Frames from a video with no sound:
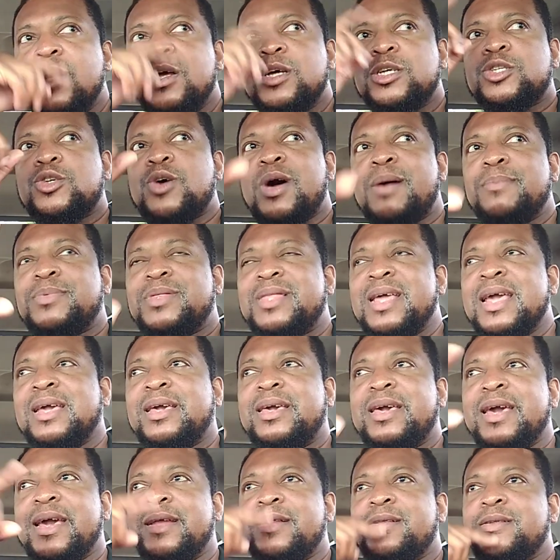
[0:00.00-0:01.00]
So I'm
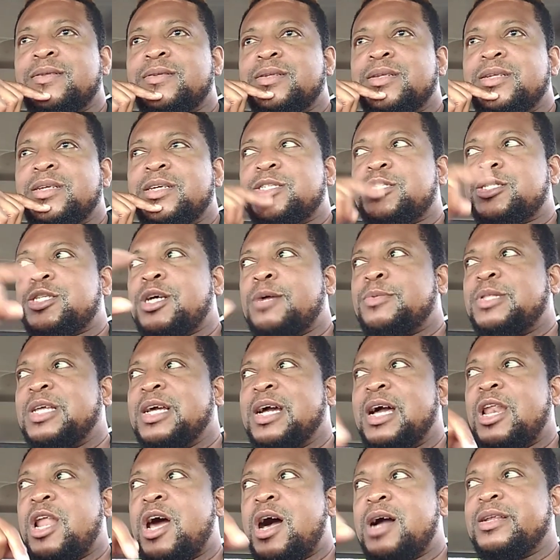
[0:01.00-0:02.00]
thinking it's something
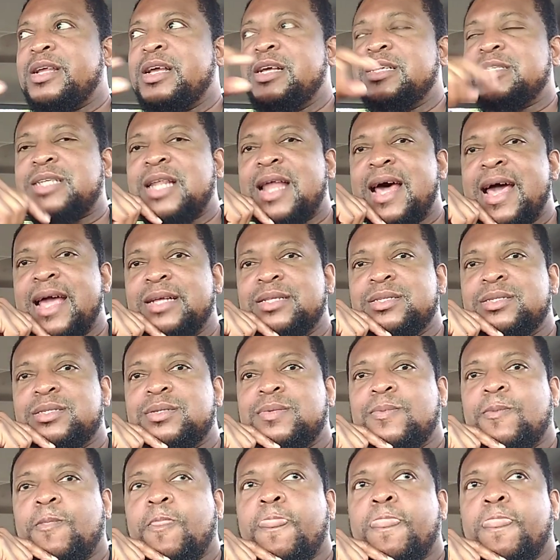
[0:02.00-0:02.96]
along these lines.